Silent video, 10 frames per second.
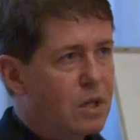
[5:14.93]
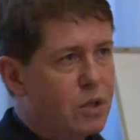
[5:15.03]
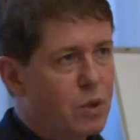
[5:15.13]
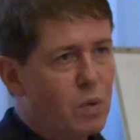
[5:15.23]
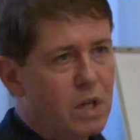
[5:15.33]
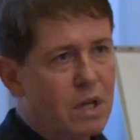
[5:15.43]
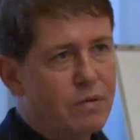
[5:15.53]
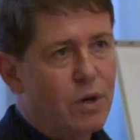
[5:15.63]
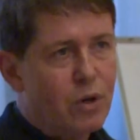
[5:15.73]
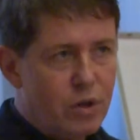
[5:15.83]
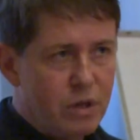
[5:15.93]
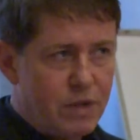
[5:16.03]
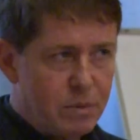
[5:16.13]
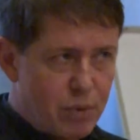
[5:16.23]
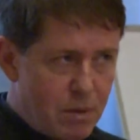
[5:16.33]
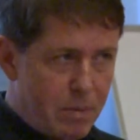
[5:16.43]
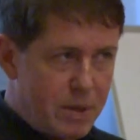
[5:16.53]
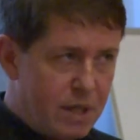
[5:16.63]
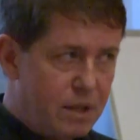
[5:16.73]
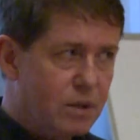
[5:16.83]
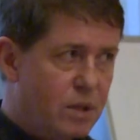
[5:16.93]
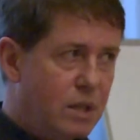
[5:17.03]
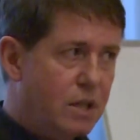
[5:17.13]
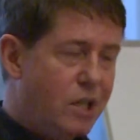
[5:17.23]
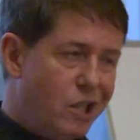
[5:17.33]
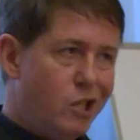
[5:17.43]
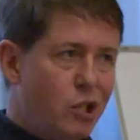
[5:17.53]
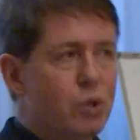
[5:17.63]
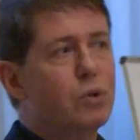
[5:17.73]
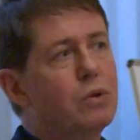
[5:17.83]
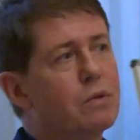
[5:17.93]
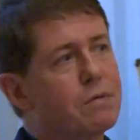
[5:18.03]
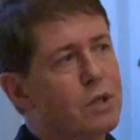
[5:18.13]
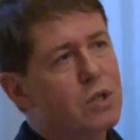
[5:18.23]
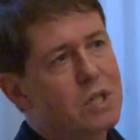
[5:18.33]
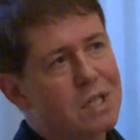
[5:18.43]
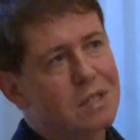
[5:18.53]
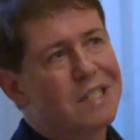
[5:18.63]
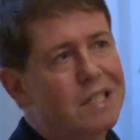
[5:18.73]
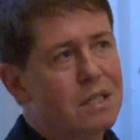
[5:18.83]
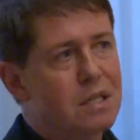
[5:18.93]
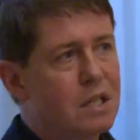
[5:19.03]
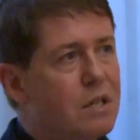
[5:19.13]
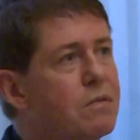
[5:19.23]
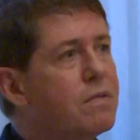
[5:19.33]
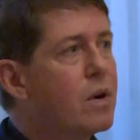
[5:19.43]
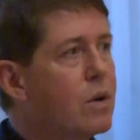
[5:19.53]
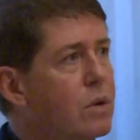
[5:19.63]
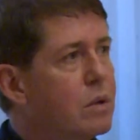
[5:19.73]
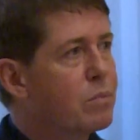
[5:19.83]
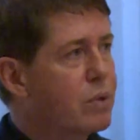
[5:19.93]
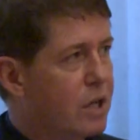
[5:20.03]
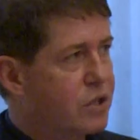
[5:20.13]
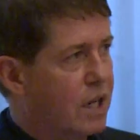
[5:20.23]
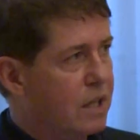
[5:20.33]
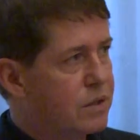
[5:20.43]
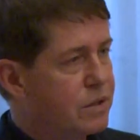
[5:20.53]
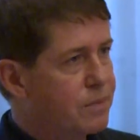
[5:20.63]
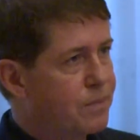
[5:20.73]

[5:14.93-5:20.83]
You will have heard of it probably, the EU versus Disinfo project.